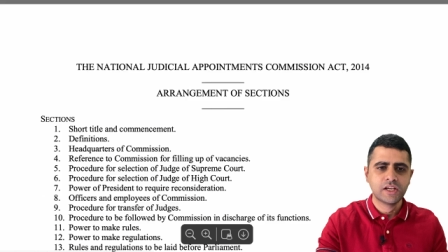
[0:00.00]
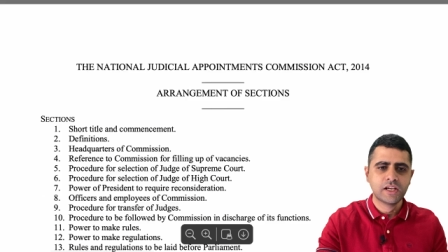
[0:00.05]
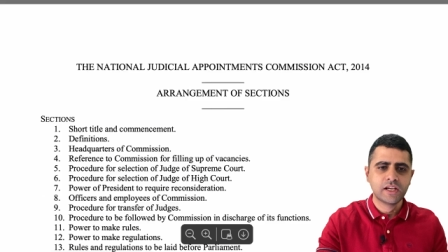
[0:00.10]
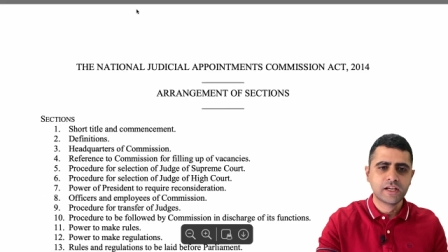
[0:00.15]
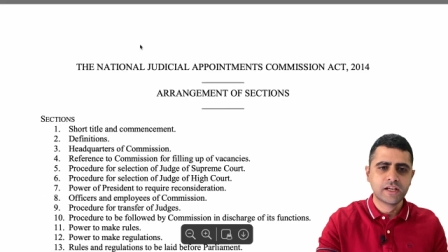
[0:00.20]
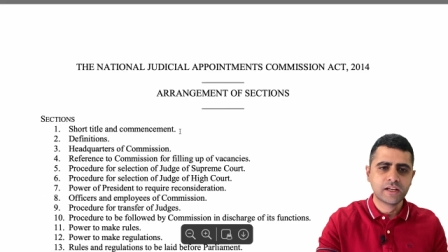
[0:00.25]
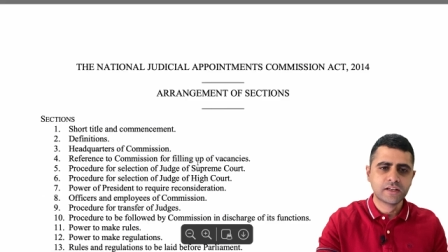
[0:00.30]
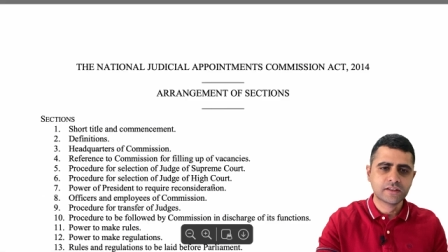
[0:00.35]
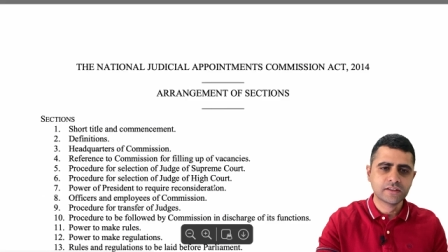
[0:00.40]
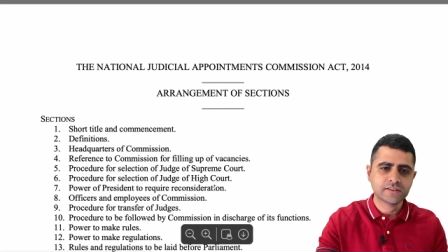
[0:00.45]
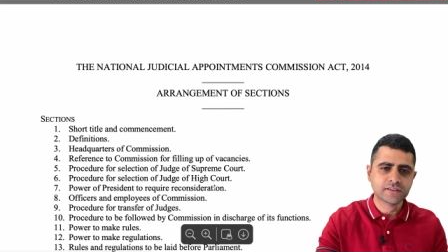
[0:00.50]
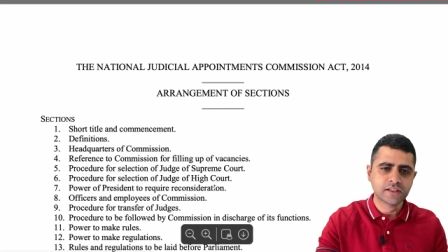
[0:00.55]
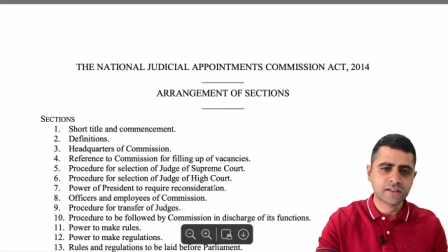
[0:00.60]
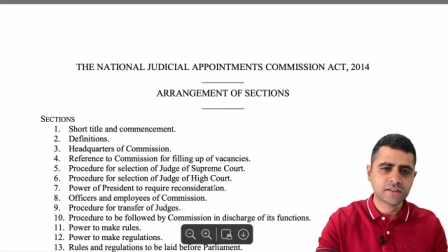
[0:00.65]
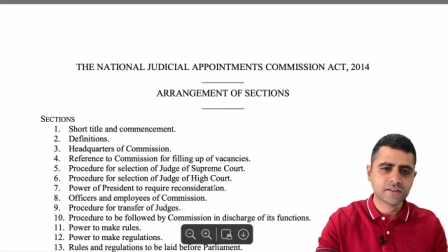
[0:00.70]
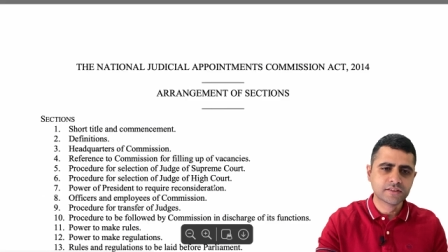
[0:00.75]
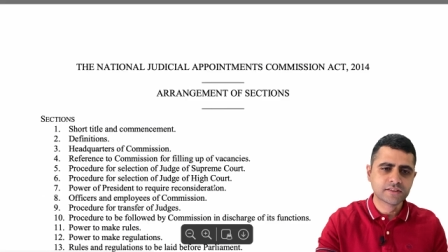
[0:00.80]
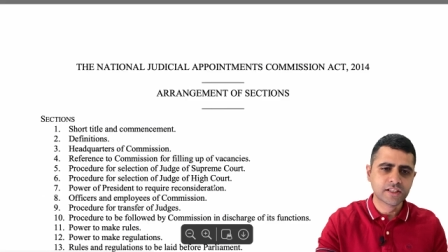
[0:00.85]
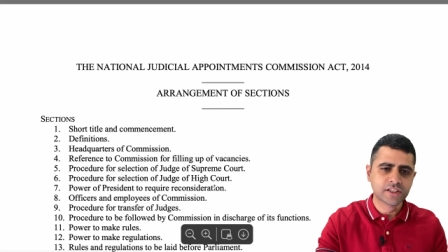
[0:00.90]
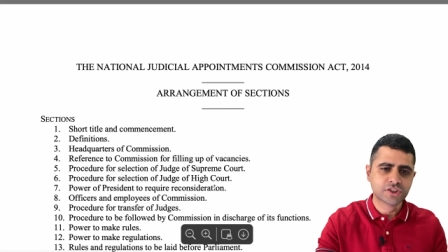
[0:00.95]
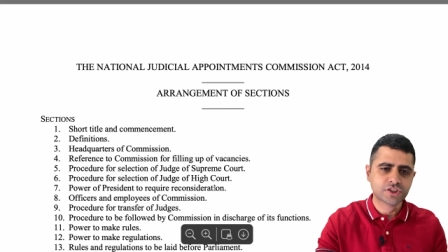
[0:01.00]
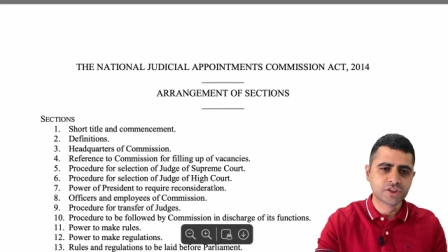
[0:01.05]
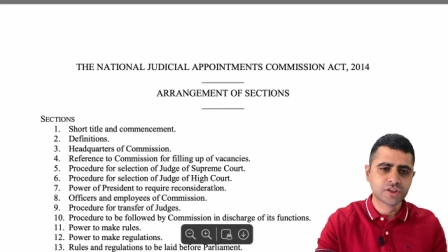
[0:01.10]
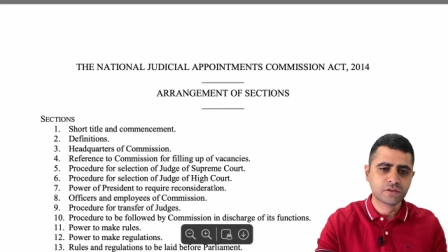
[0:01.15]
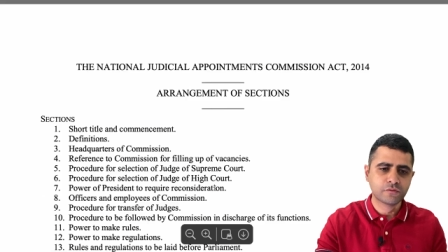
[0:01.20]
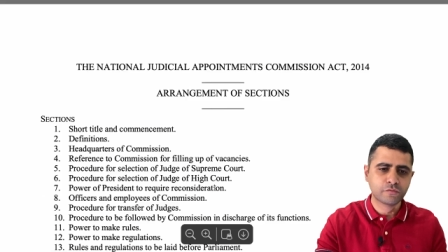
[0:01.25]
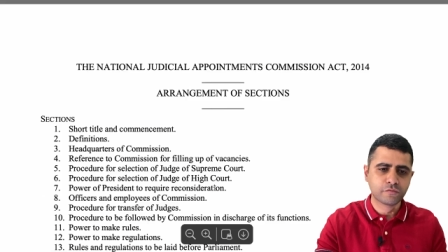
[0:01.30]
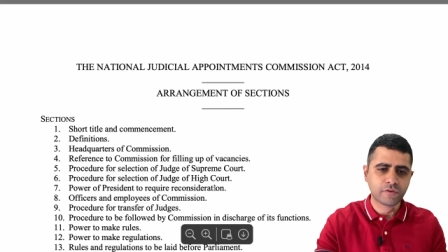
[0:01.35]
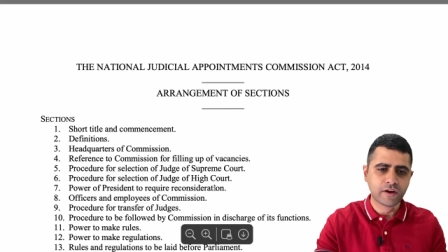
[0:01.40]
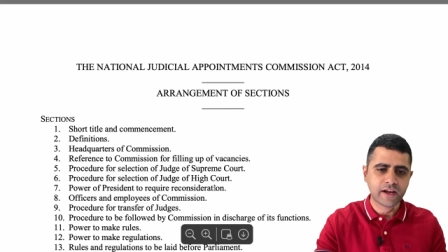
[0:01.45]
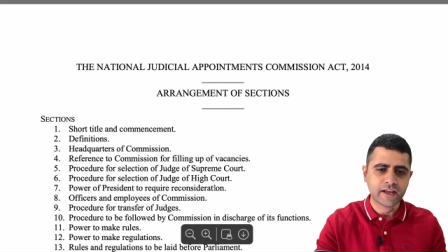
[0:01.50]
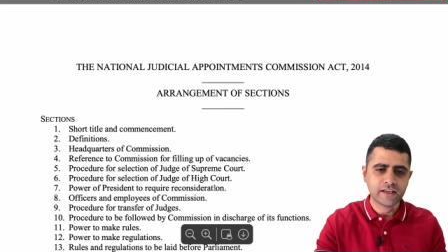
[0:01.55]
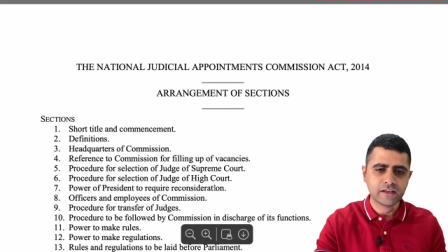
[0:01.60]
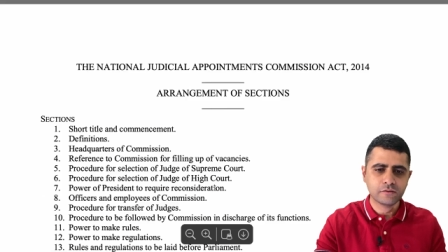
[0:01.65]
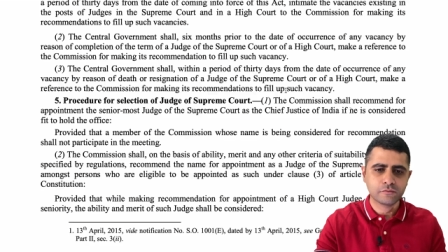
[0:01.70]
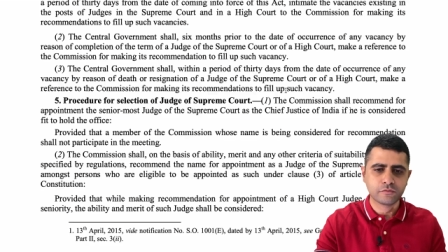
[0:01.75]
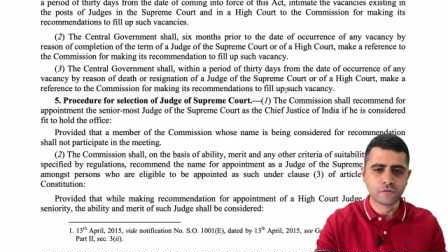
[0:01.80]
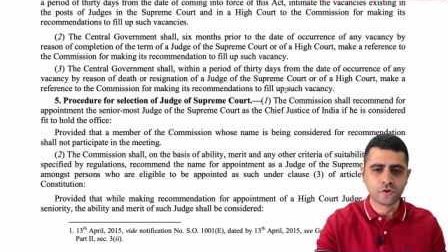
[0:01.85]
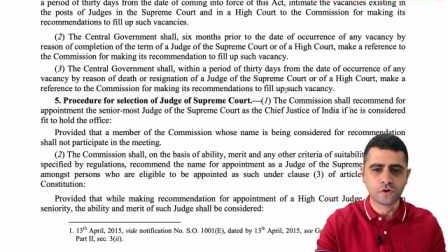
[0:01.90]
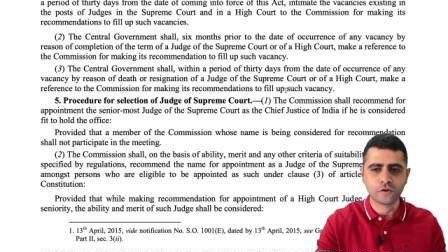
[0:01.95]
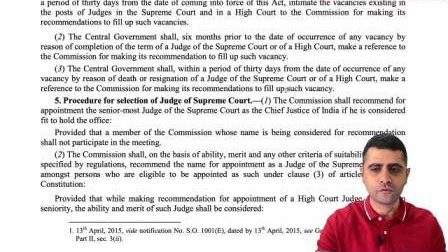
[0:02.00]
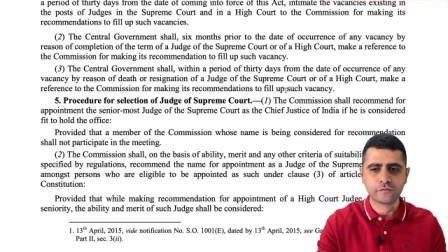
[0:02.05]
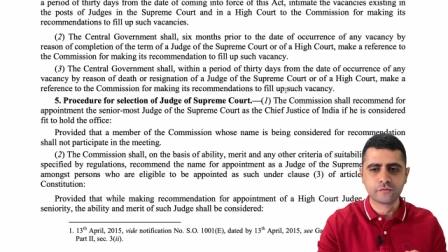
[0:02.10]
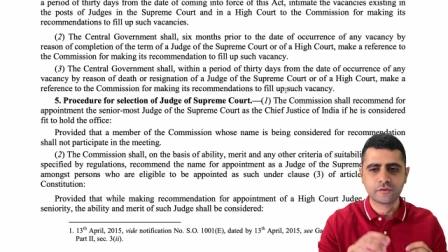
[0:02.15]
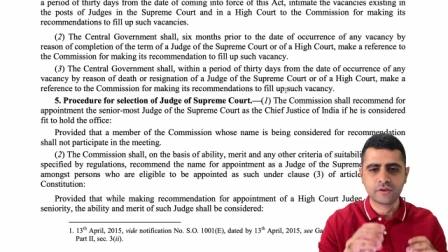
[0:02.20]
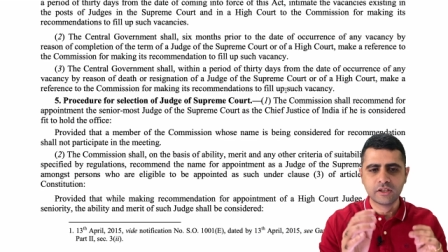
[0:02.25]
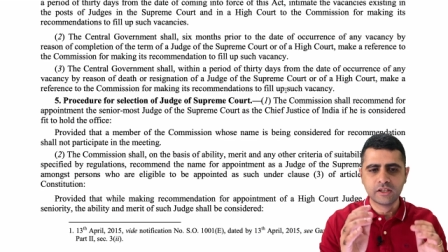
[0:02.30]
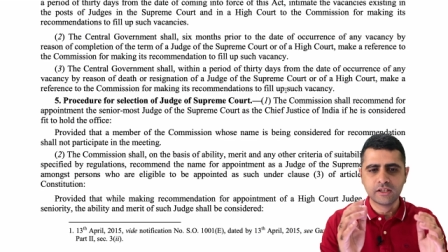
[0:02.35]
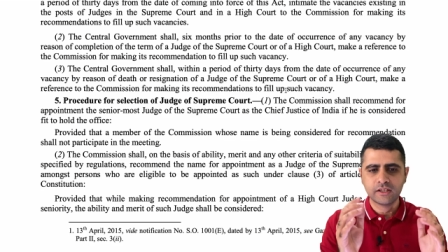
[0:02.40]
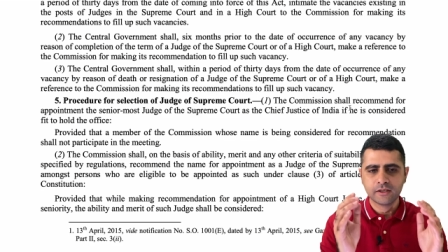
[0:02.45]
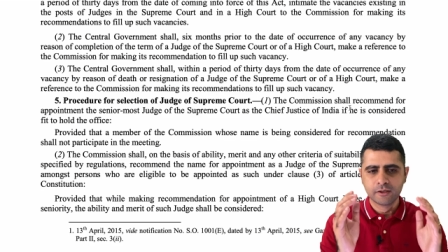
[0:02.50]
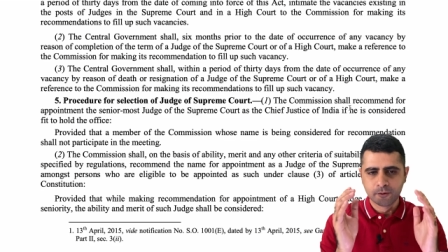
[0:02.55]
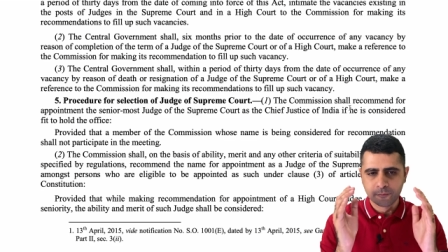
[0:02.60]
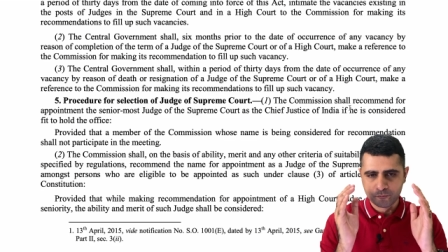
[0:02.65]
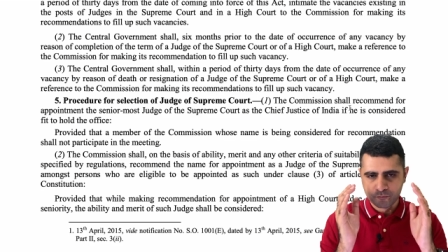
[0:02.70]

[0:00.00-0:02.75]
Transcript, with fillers: It is under Section 5 of the